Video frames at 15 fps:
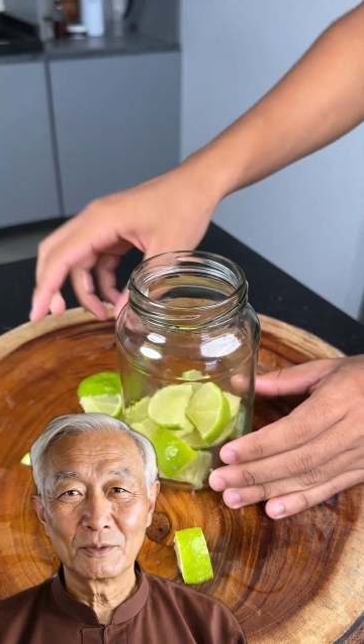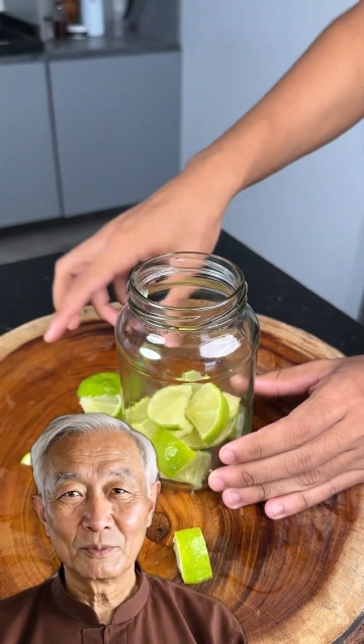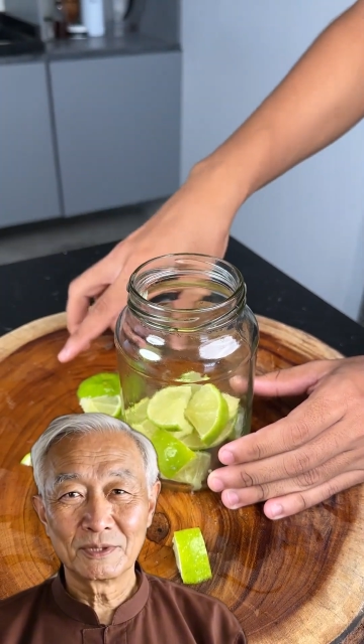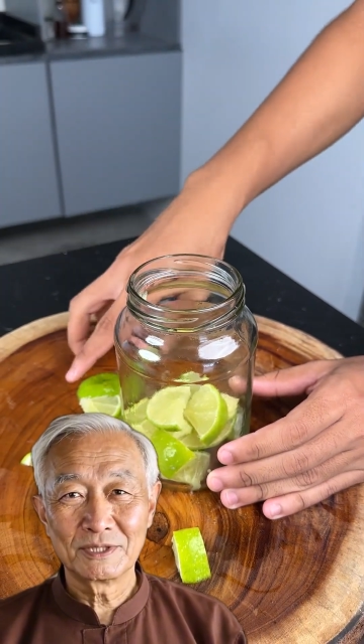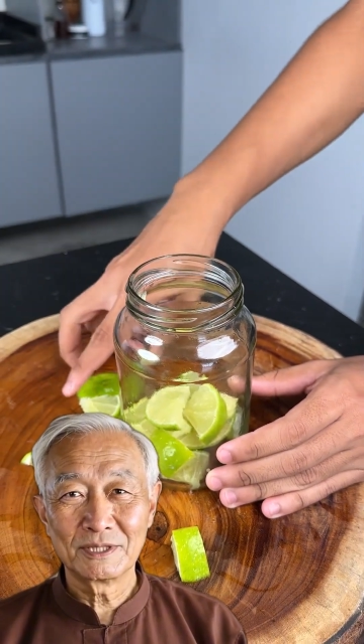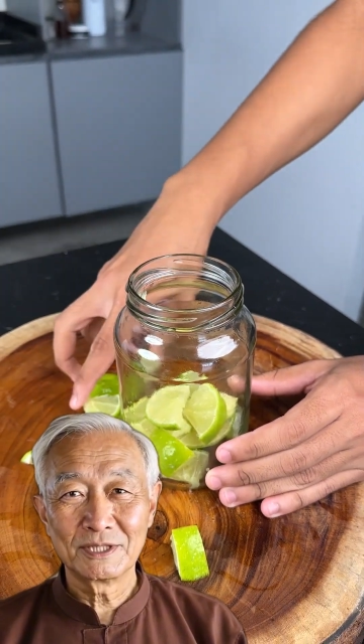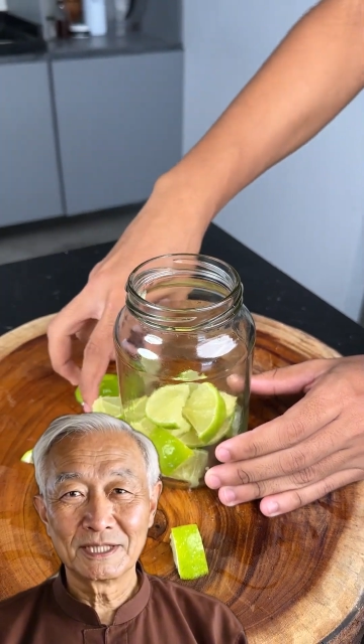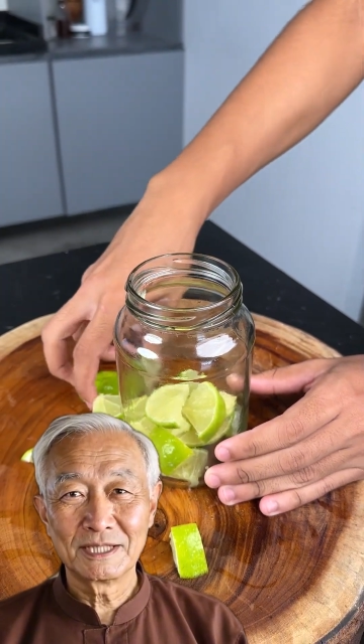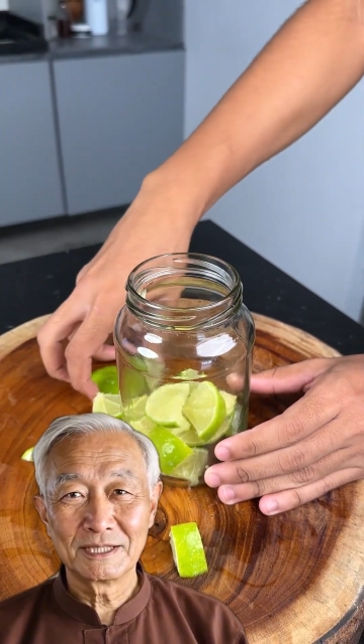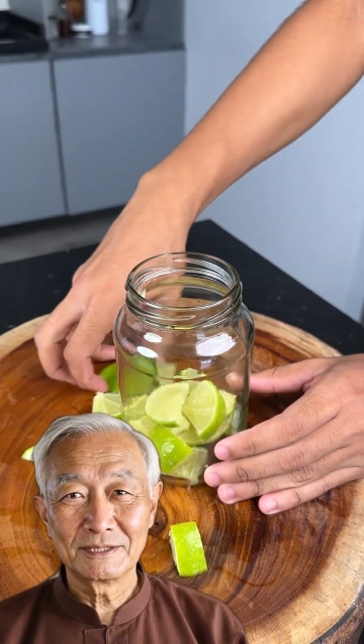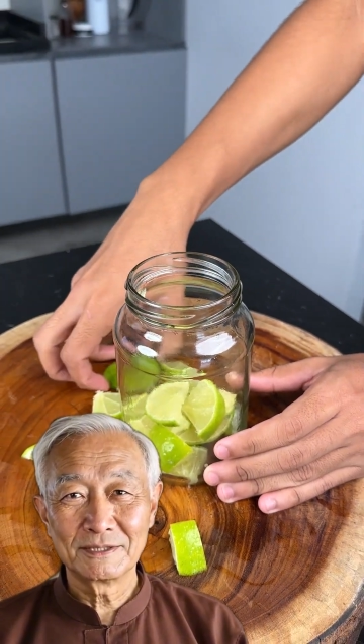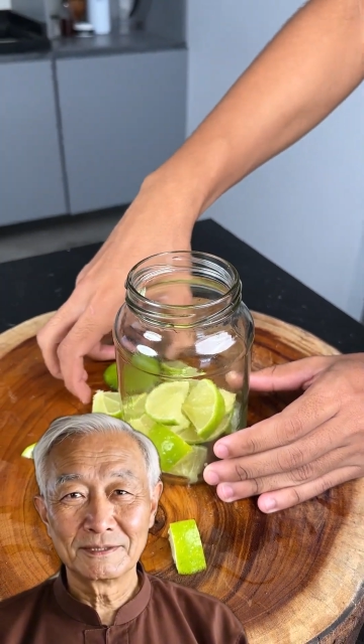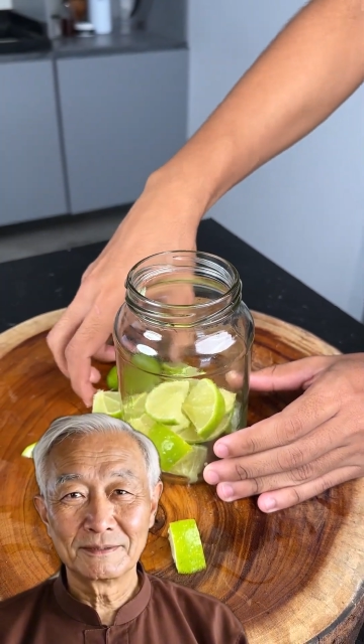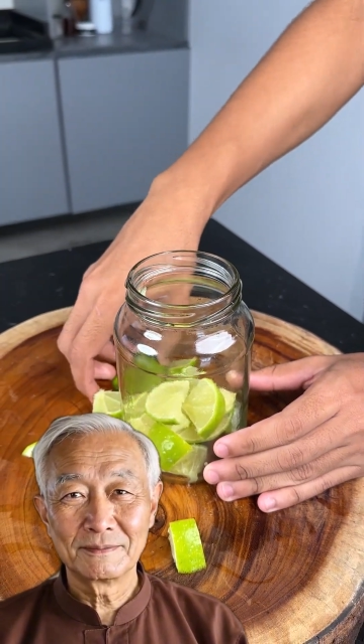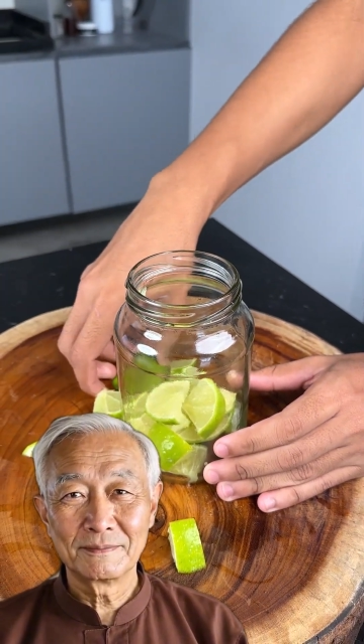with a
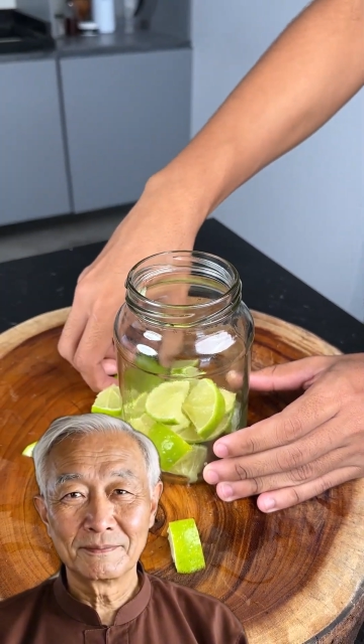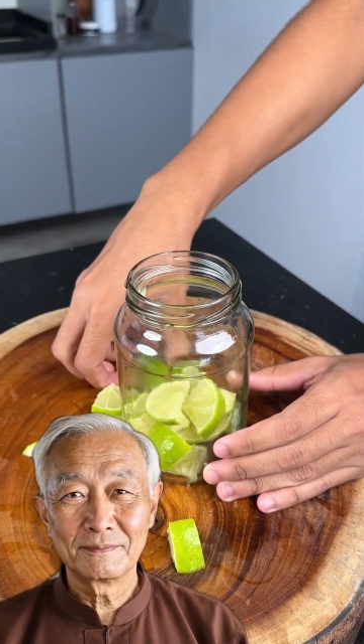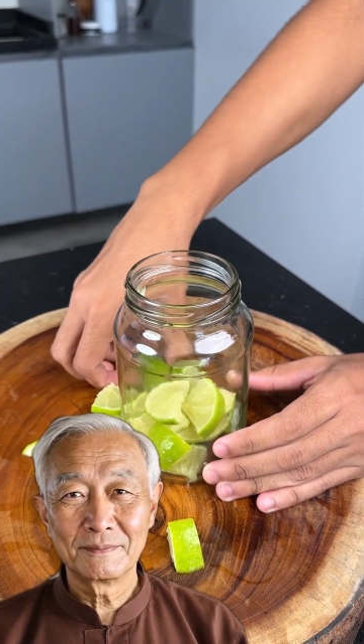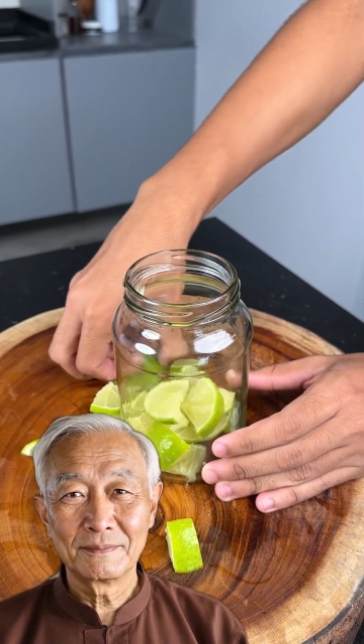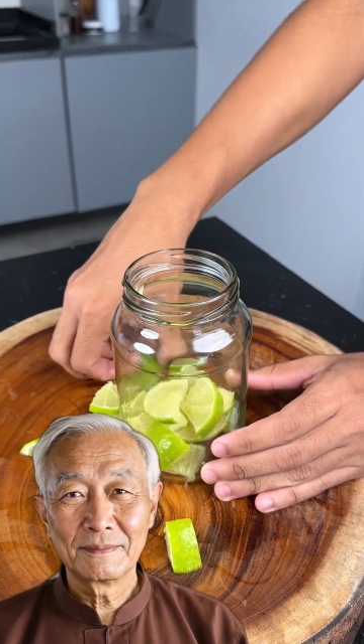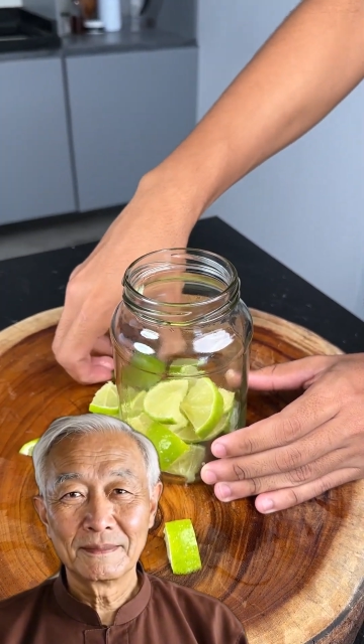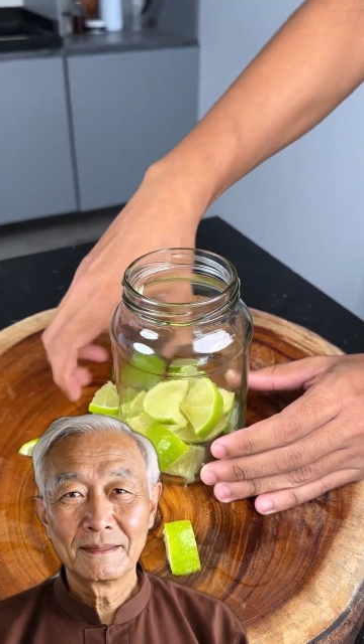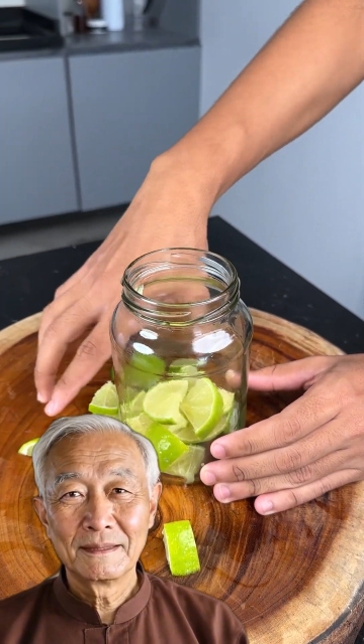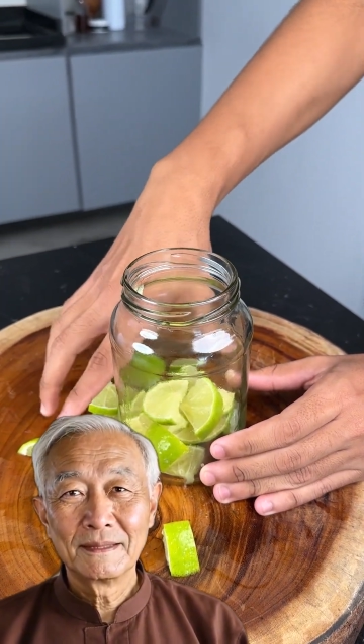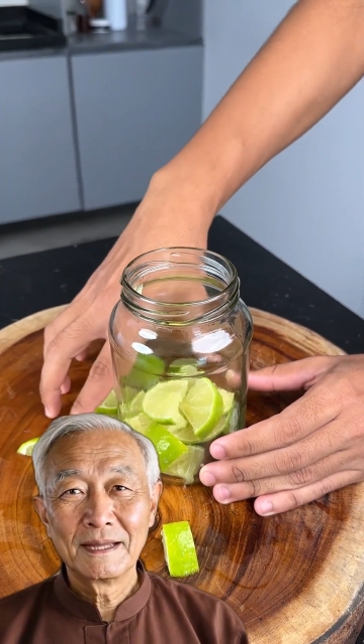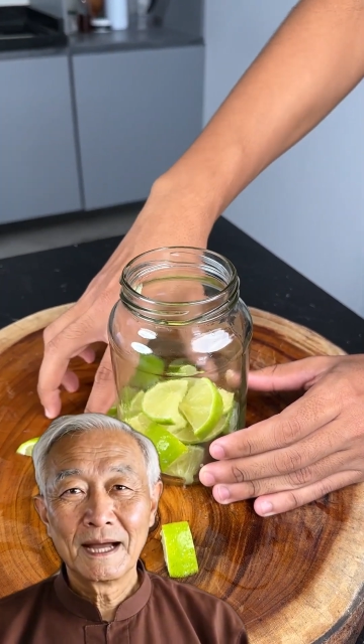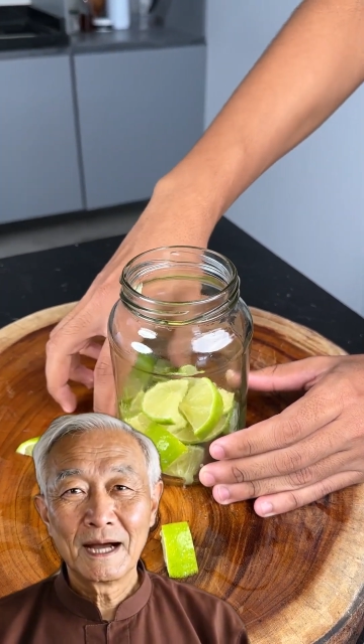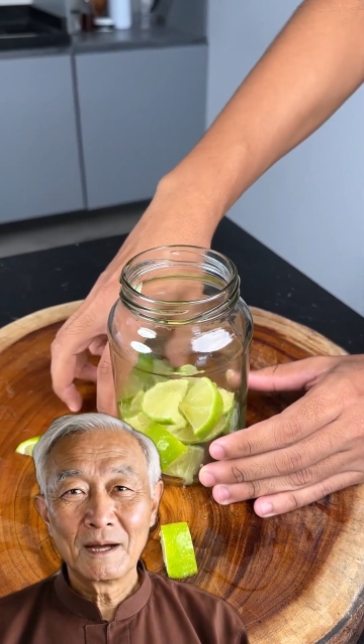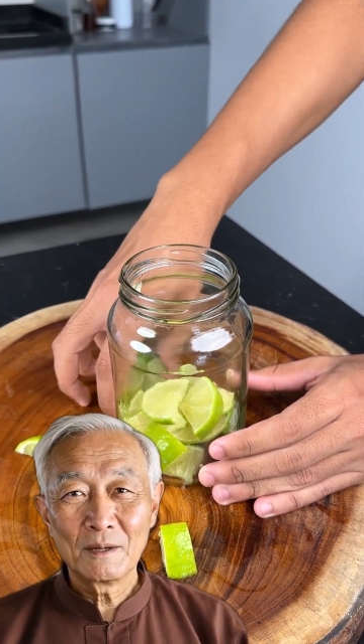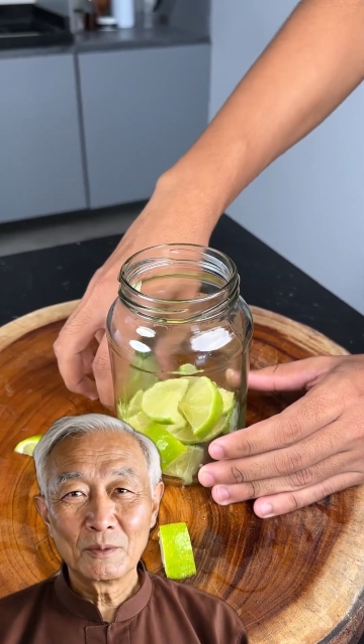lid.
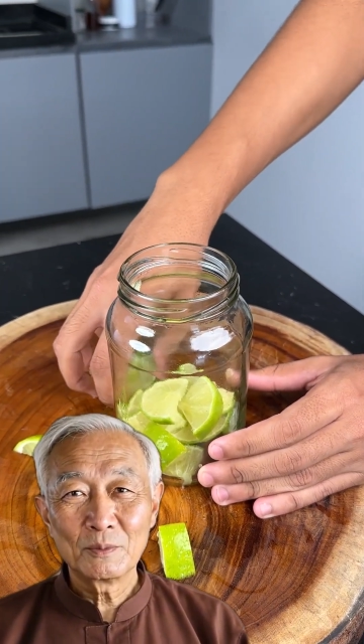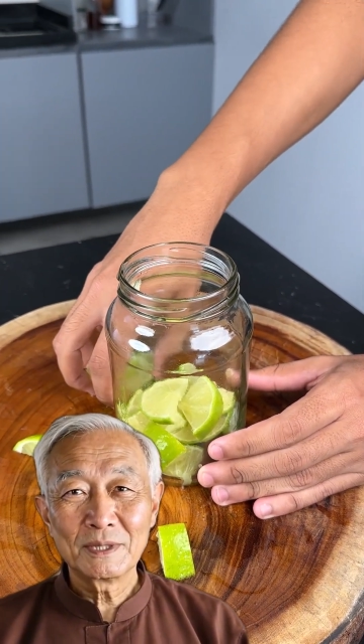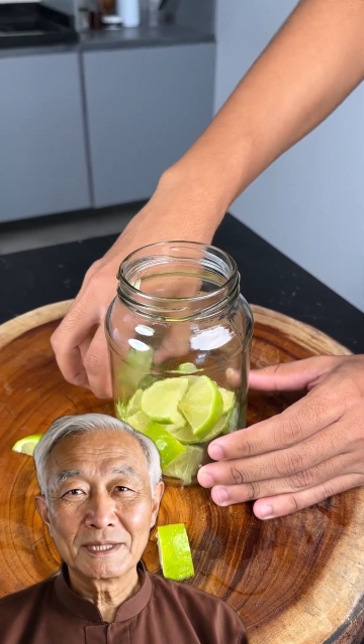Now we